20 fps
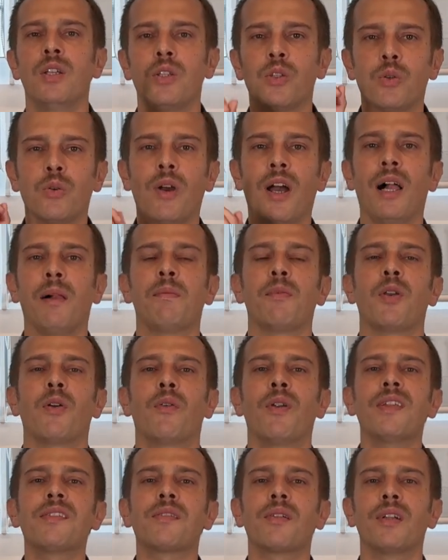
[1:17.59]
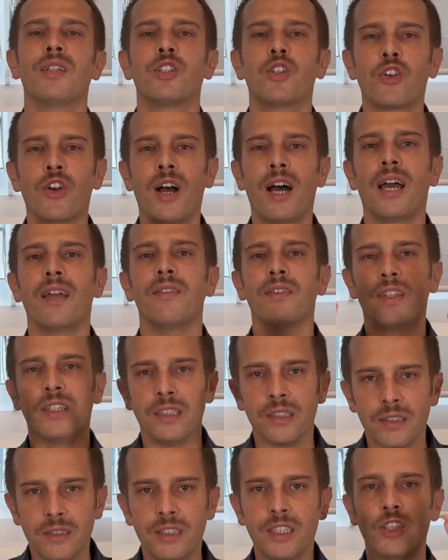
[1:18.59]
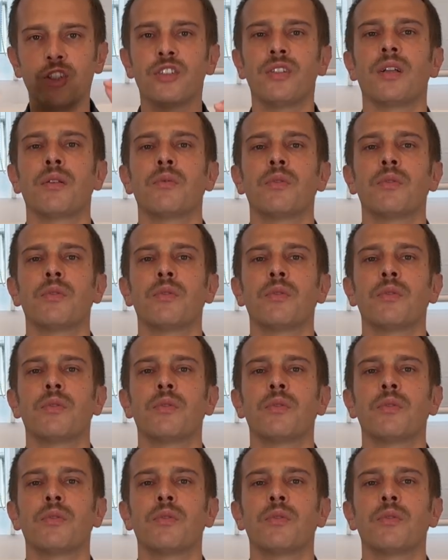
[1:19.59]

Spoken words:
to help your restaurant thrive in the digital